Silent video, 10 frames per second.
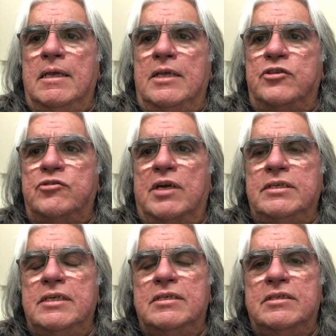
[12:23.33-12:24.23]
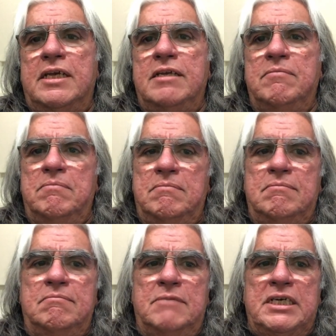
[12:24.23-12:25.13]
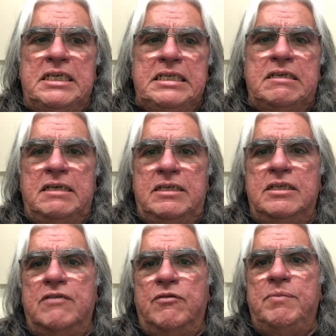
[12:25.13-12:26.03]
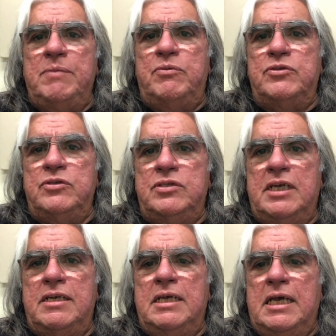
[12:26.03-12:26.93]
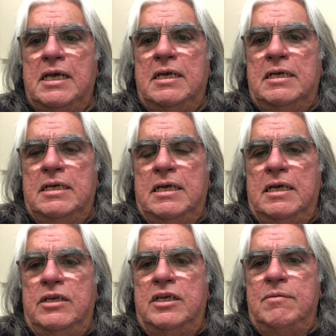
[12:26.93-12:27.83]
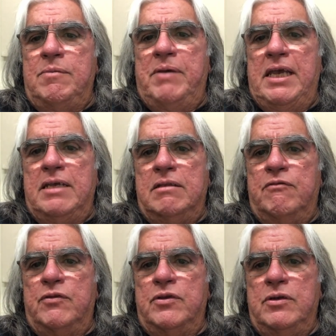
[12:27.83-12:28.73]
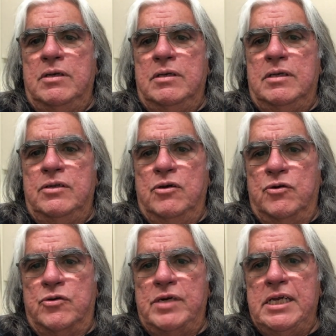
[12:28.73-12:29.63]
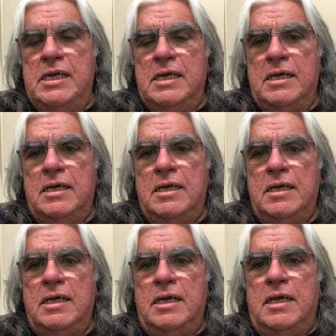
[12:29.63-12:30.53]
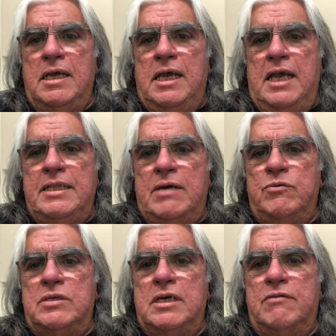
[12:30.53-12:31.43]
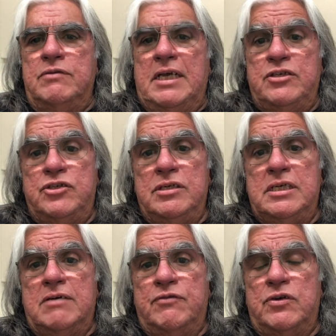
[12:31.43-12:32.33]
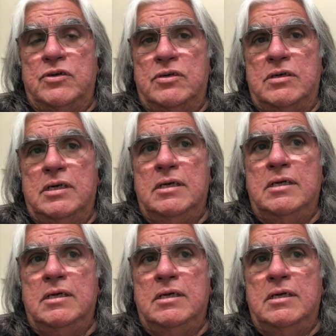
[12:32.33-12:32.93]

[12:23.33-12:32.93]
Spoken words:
instructed to send money into different people's. You're going to be paying for the notary, and that should cover